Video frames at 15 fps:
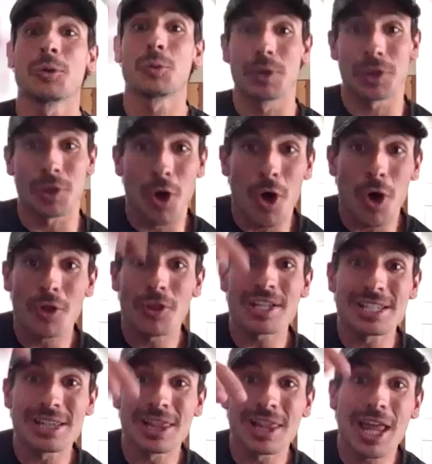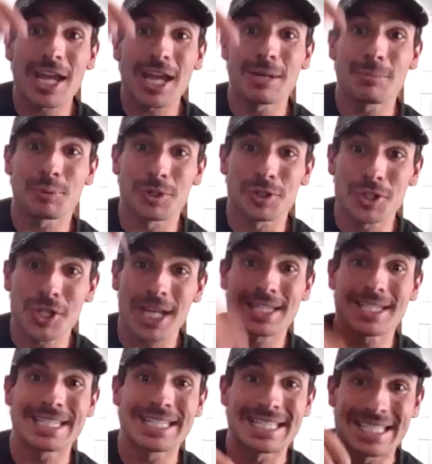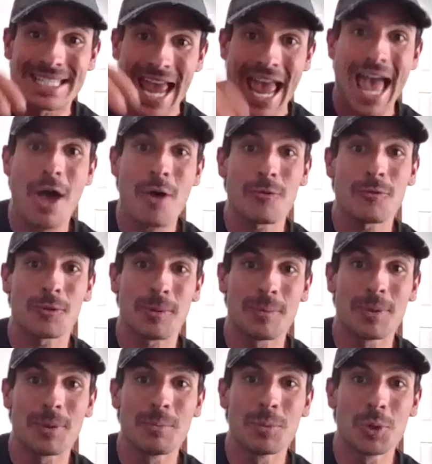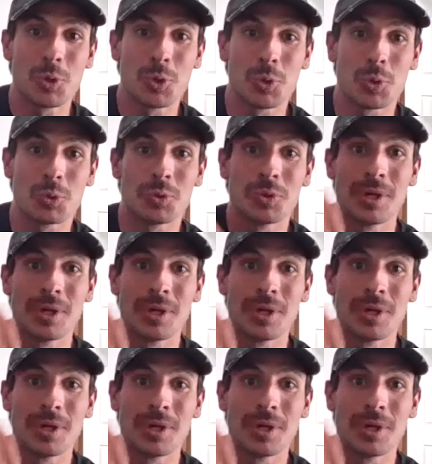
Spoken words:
with all this light projected down from the moon.